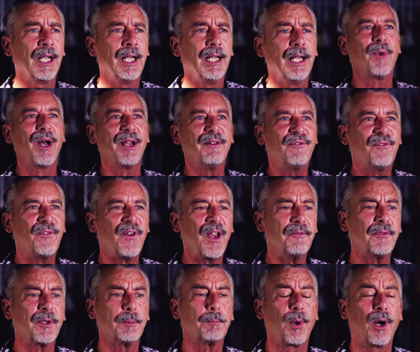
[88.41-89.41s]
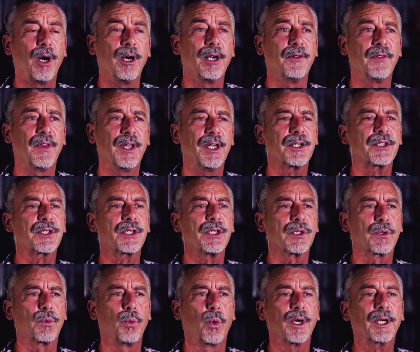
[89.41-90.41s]
My favorite part of this
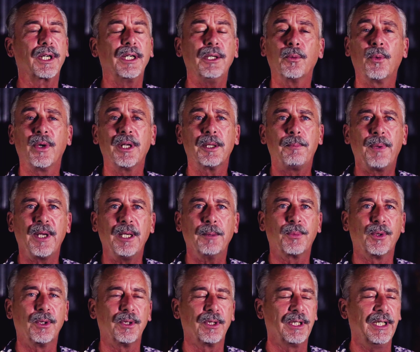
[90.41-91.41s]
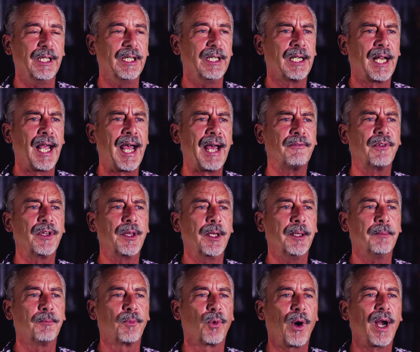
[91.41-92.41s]
is working with people and having
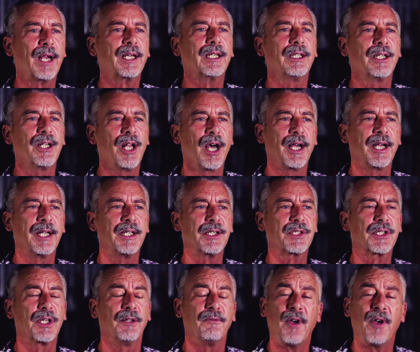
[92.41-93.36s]
them recognize the